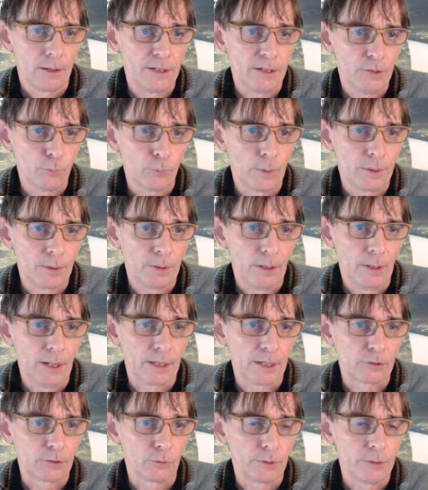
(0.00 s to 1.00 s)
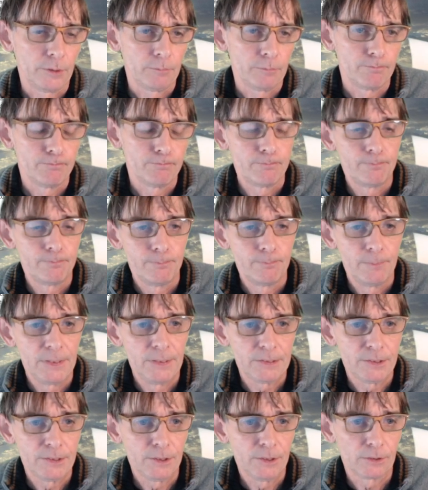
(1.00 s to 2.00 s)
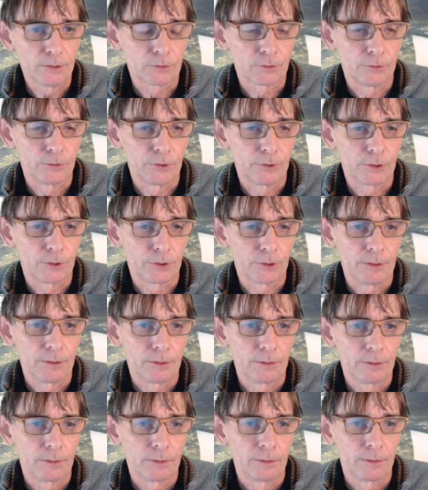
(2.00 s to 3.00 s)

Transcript: This one actually is not conducting